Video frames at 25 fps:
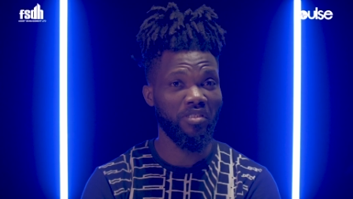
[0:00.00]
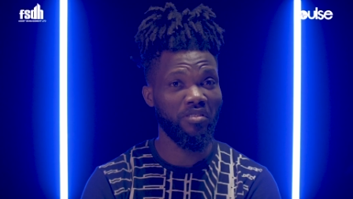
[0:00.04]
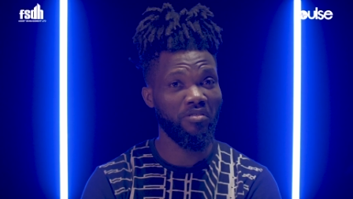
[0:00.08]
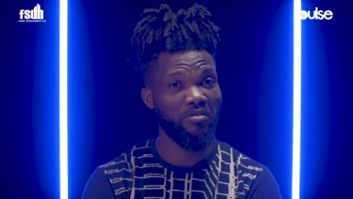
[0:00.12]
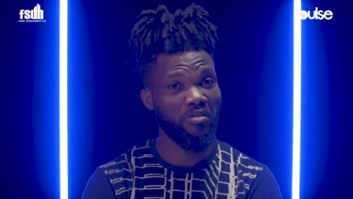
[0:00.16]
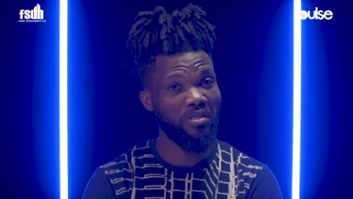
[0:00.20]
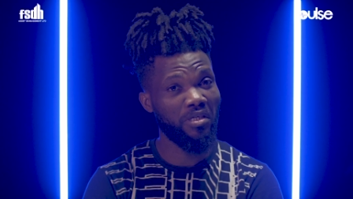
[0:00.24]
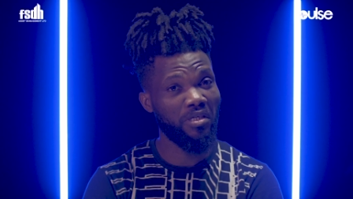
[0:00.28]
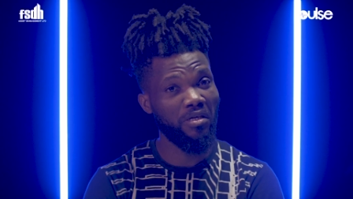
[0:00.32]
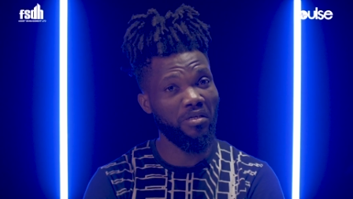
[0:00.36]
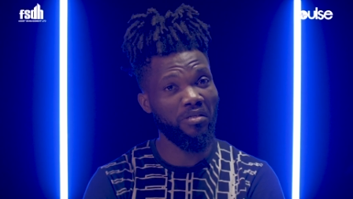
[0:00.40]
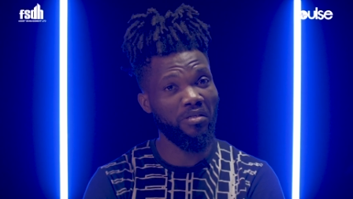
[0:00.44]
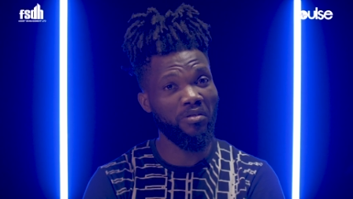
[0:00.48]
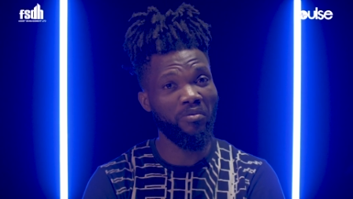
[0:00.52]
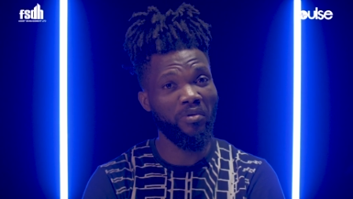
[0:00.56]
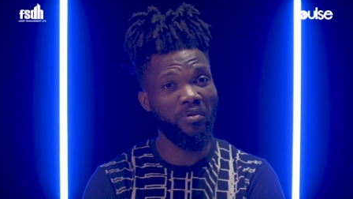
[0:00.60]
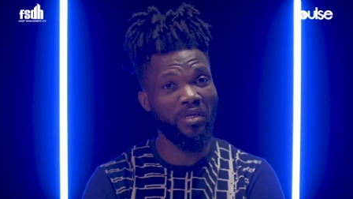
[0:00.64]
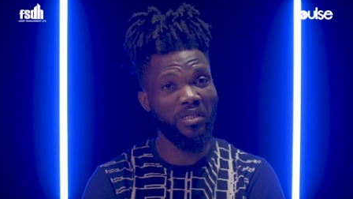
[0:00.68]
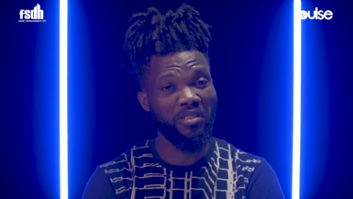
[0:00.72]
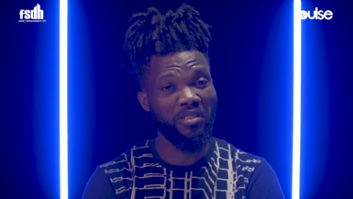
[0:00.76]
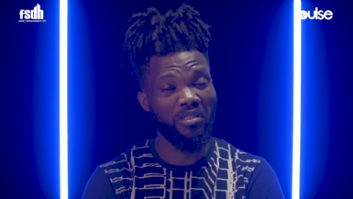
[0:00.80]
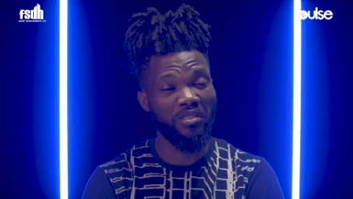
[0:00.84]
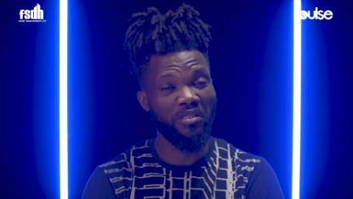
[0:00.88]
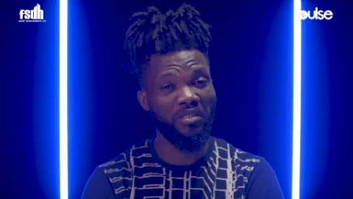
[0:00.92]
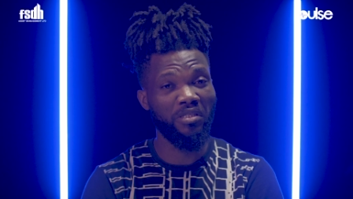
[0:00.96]
she'll tell you
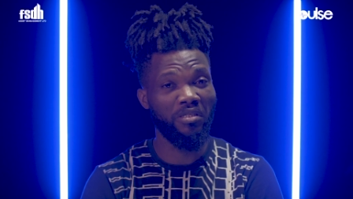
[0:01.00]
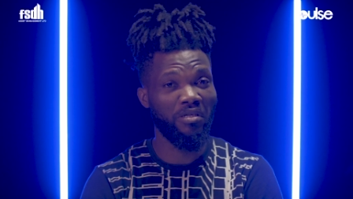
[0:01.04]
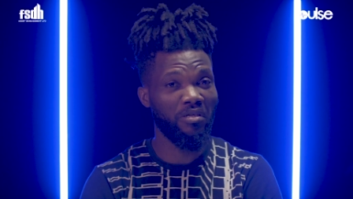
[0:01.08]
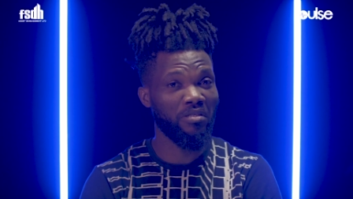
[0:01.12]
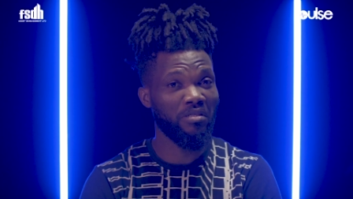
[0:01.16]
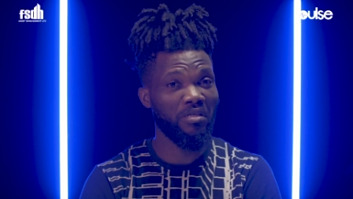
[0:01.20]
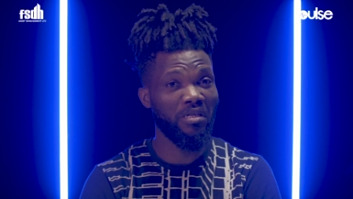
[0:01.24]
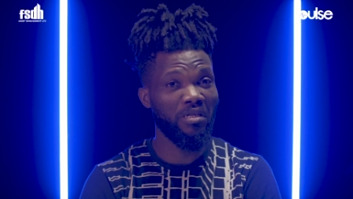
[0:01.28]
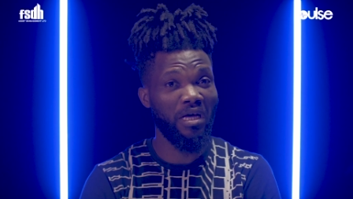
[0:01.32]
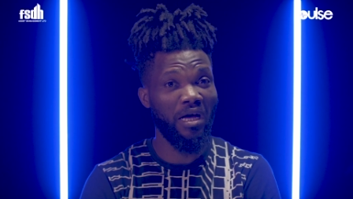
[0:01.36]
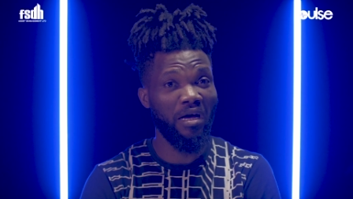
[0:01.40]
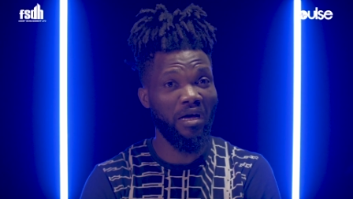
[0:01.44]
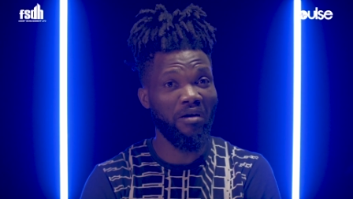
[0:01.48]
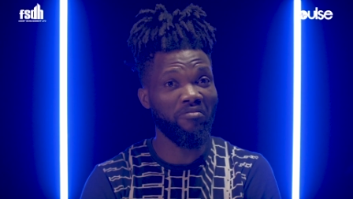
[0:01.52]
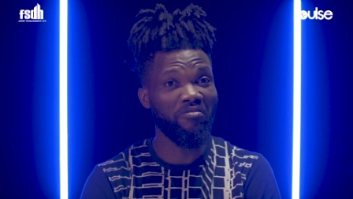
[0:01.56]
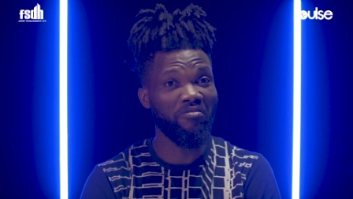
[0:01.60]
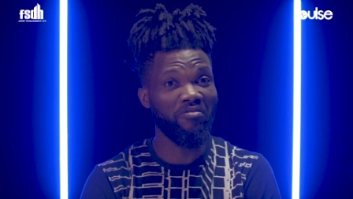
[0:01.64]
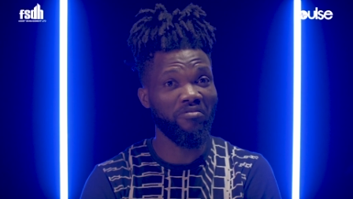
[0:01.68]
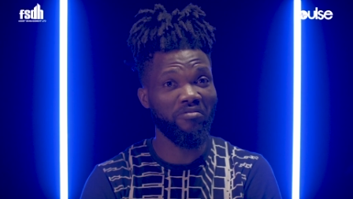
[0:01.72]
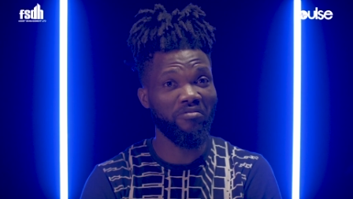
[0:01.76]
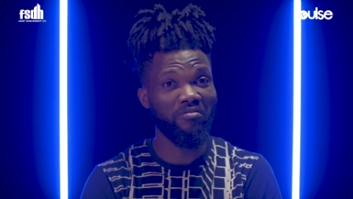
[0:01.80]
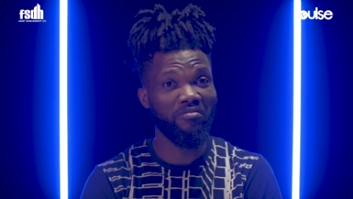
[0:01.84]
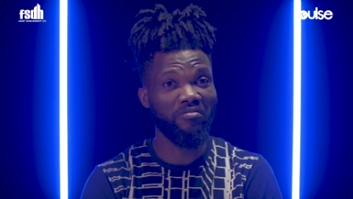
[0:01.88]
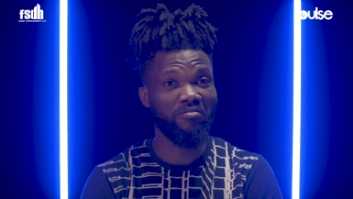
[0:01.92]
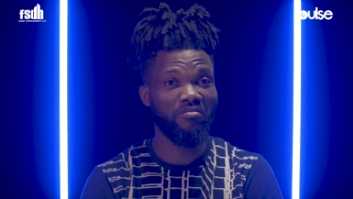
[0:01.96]
when she doesn't have,
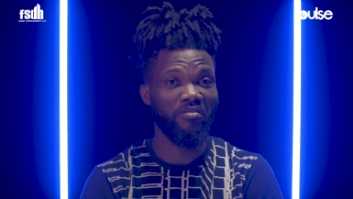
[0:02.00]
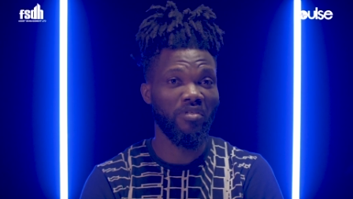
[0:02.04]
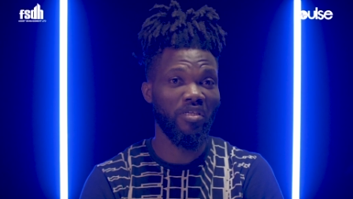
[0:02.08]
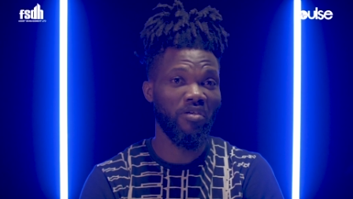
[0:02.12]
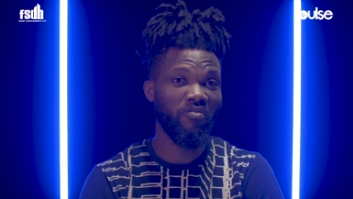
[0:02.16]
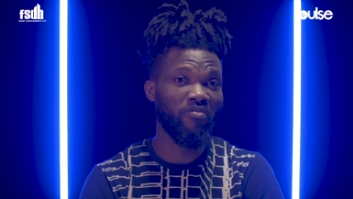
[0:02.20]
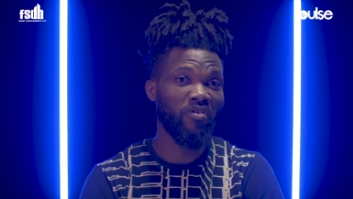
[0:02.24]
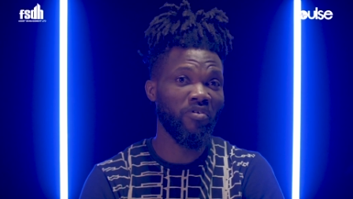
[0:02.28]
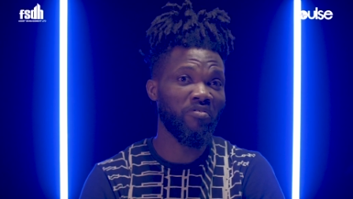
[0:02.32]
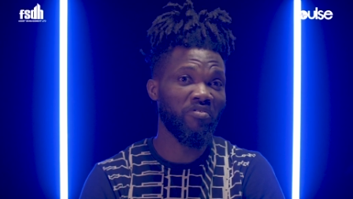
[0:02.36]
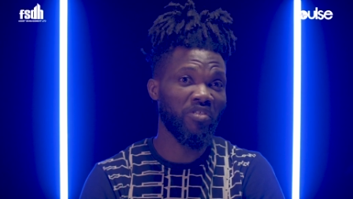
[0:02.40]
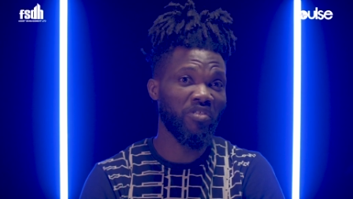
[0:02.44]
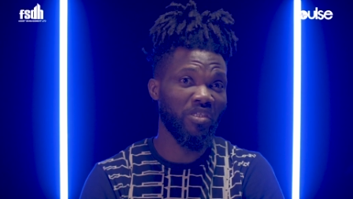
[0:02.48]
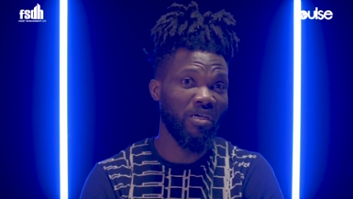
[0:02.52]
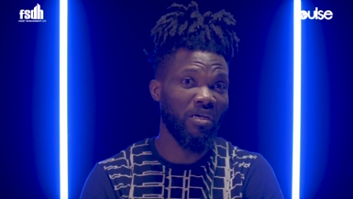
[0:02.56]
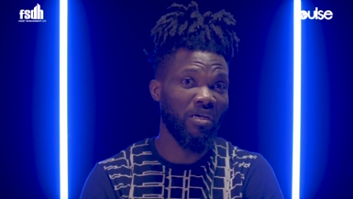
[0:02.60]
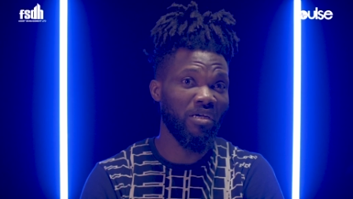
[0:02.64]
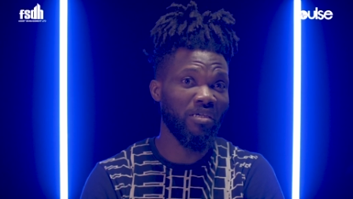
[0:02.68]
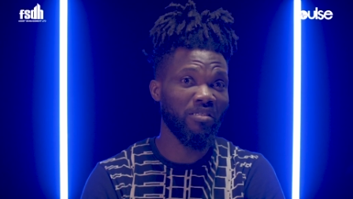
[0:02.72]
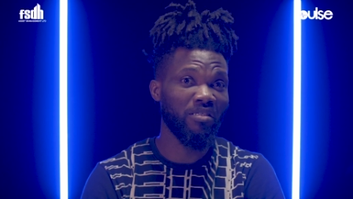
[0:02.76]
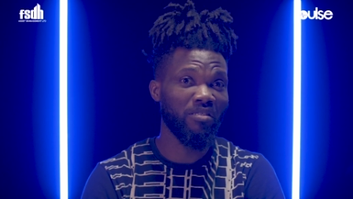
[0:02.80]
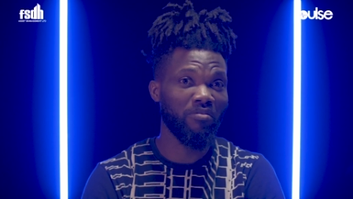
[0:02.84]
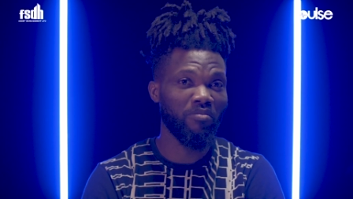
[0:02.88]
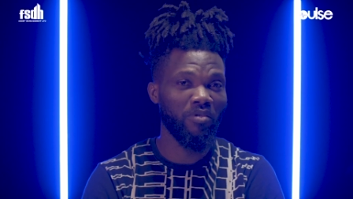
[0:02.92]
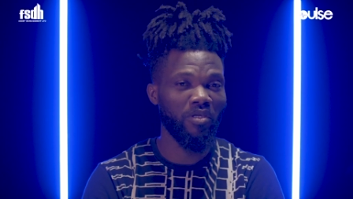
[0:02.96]
even if she
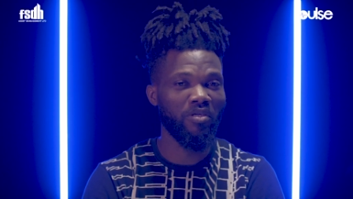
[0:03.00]
has,